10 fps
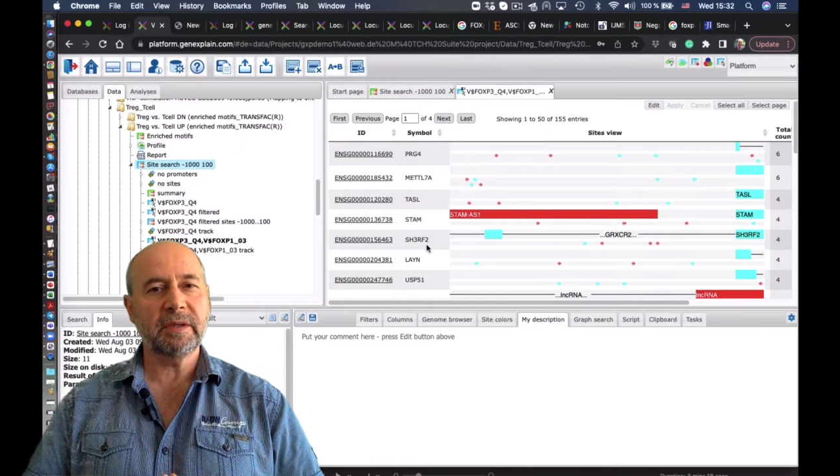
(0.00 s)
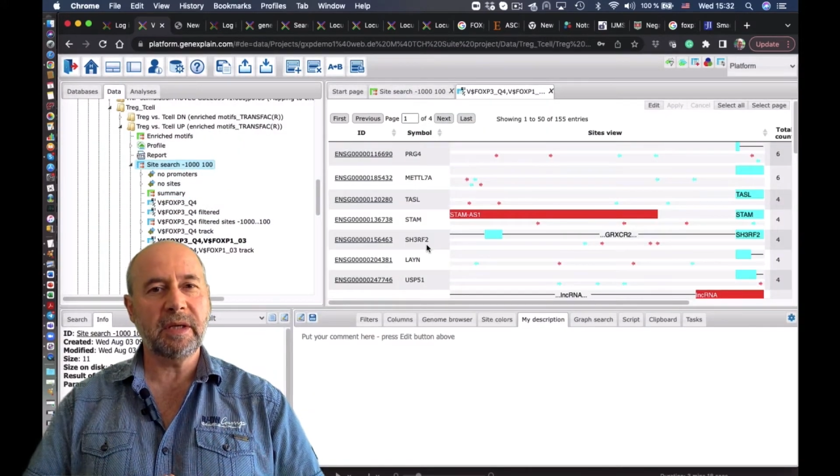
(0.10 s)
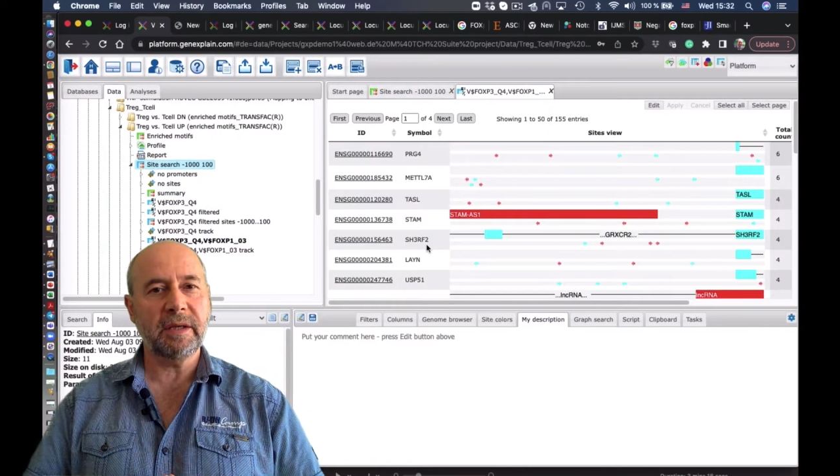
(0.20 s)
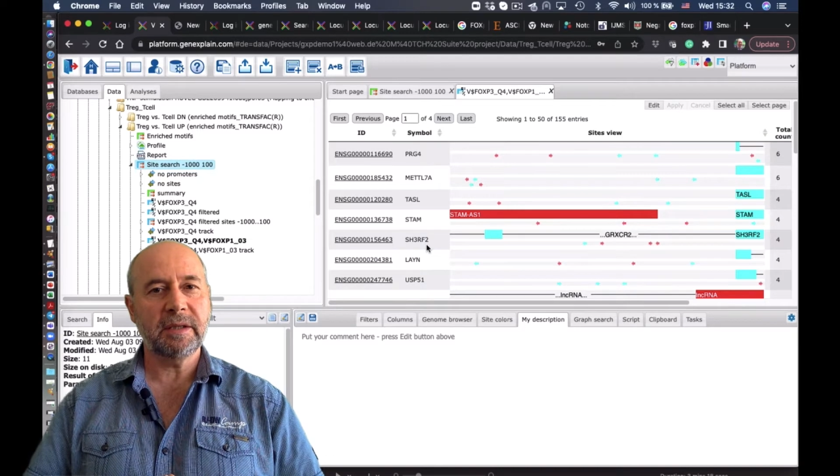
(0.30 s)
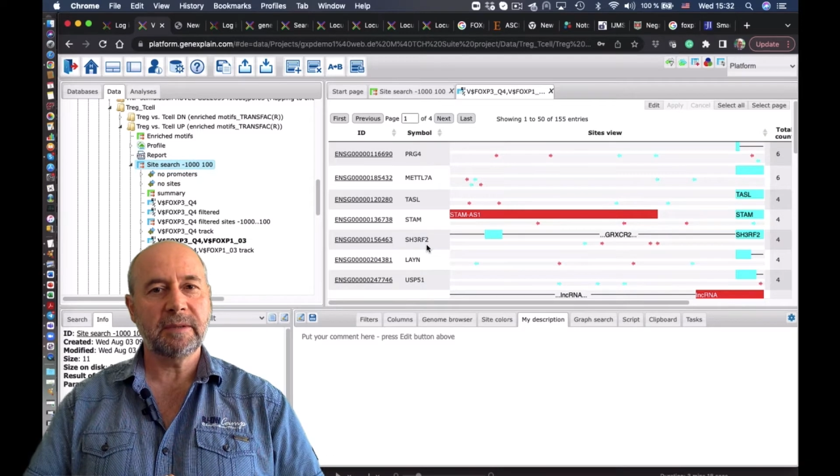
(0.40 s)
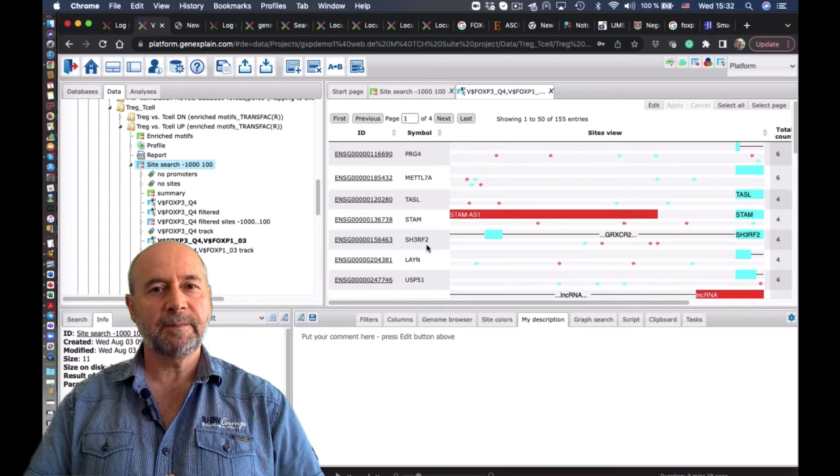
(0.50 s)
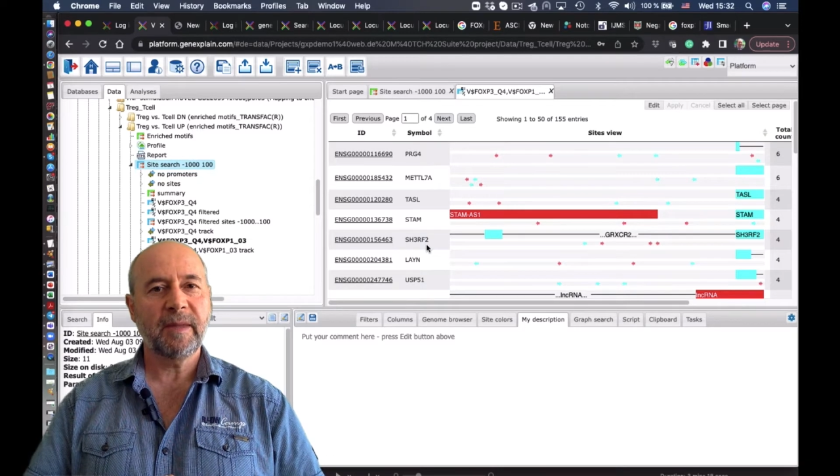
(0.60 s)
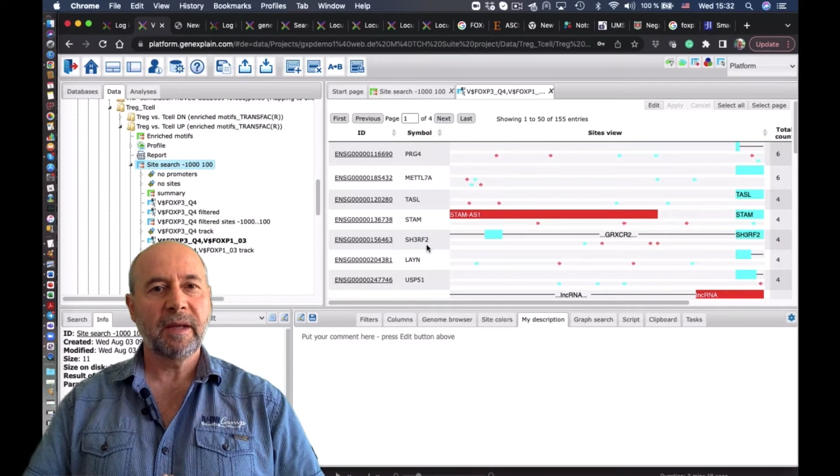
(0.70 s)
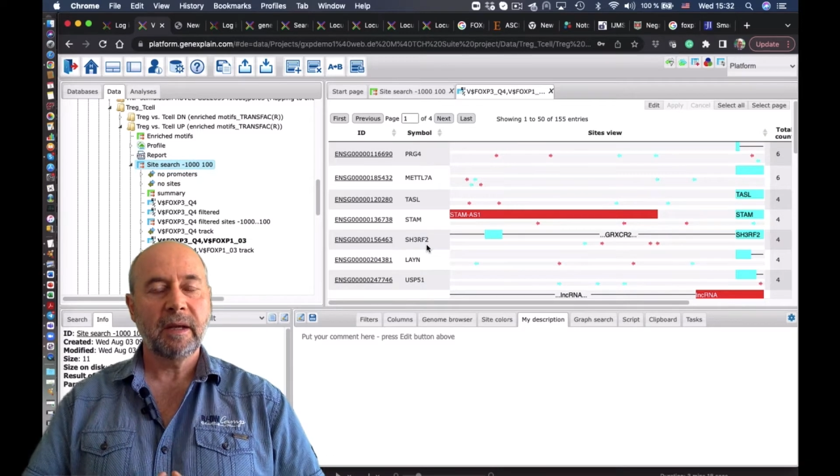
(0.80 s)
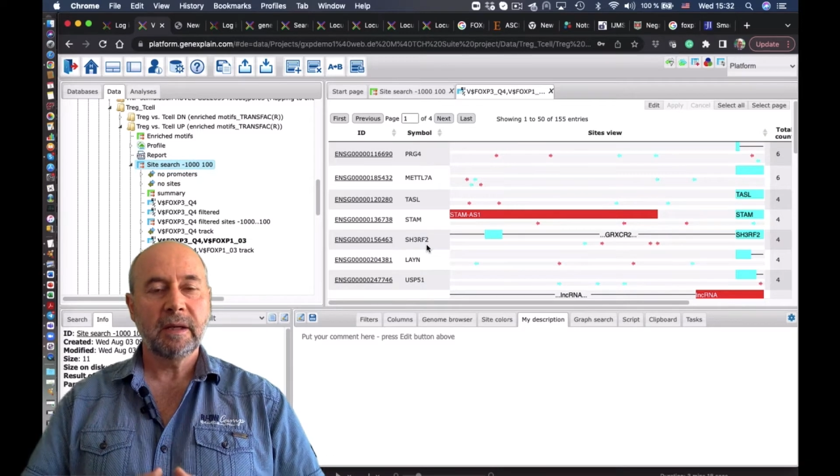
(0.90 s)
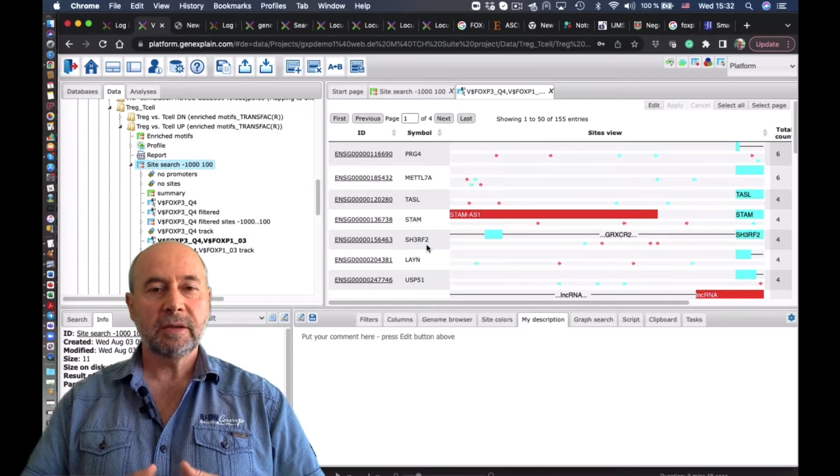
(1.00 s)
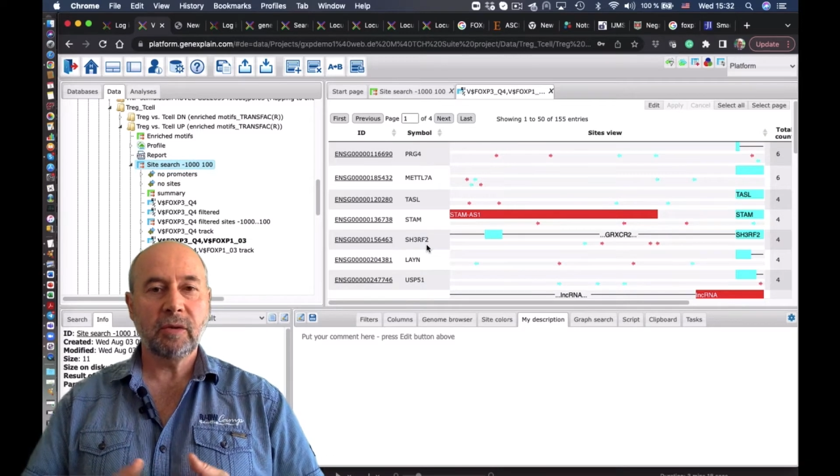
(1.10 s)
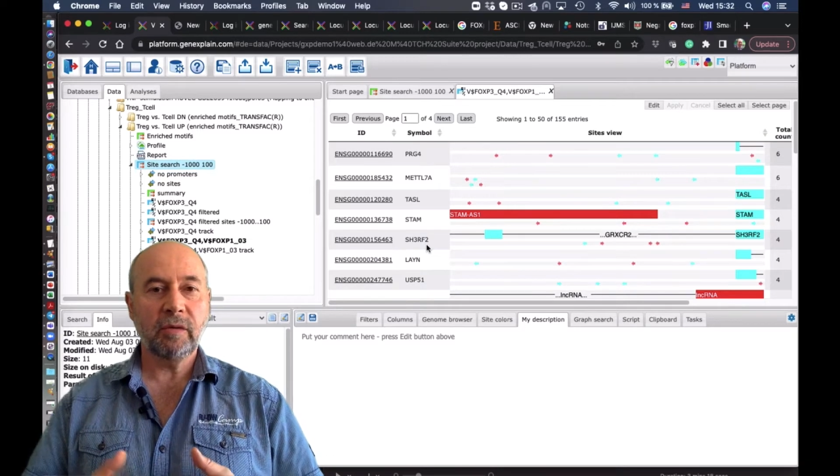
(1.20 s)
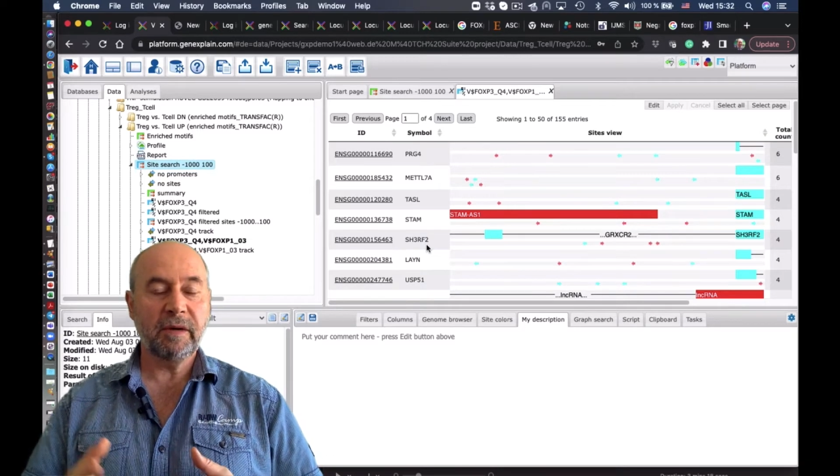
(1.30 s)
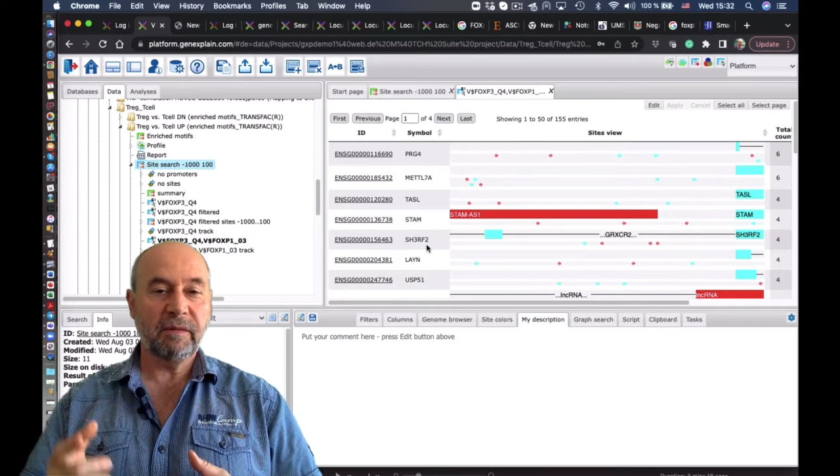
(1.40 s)
sites.
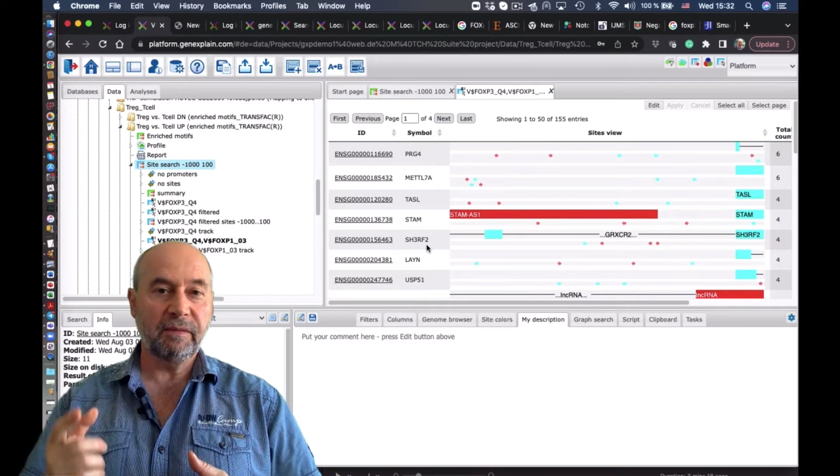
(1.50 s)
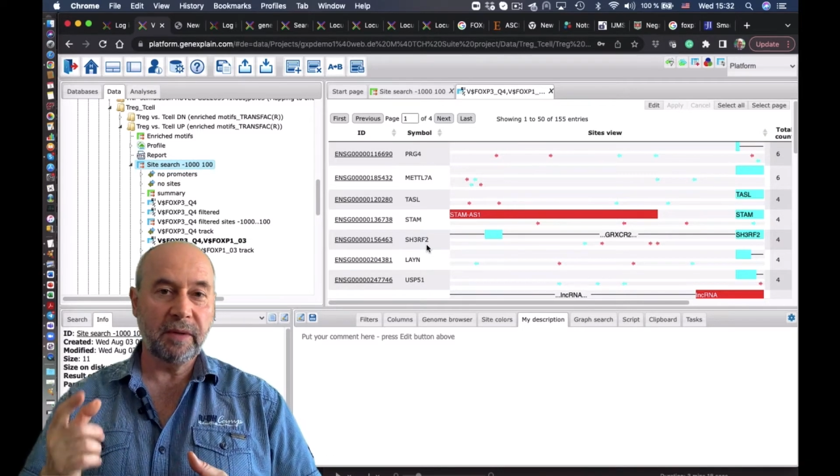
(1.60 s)
So we